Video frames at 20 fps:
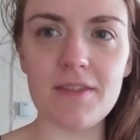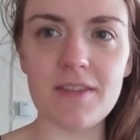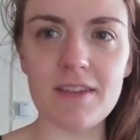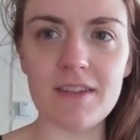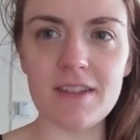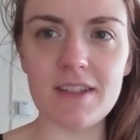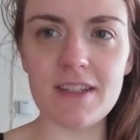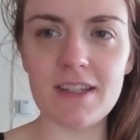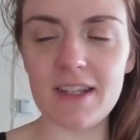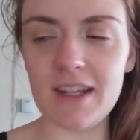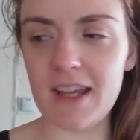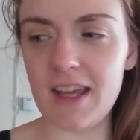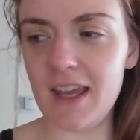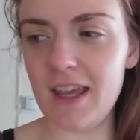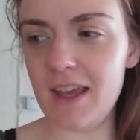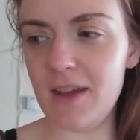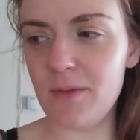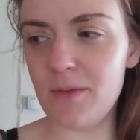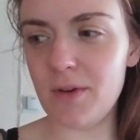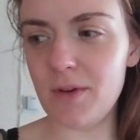And
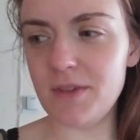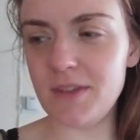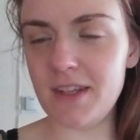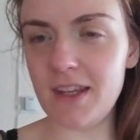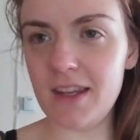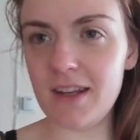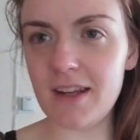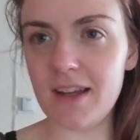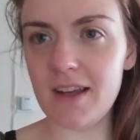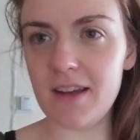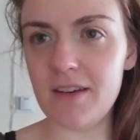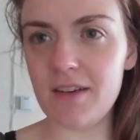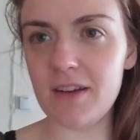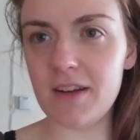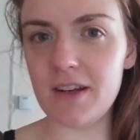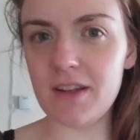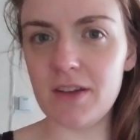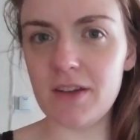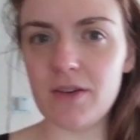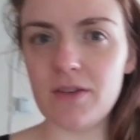today, Rosie and I are
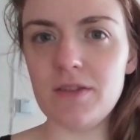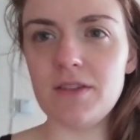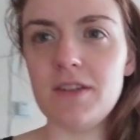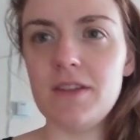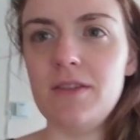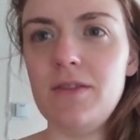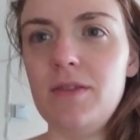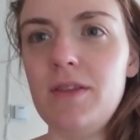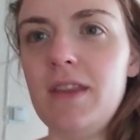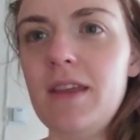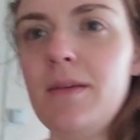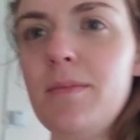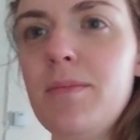gonna go to the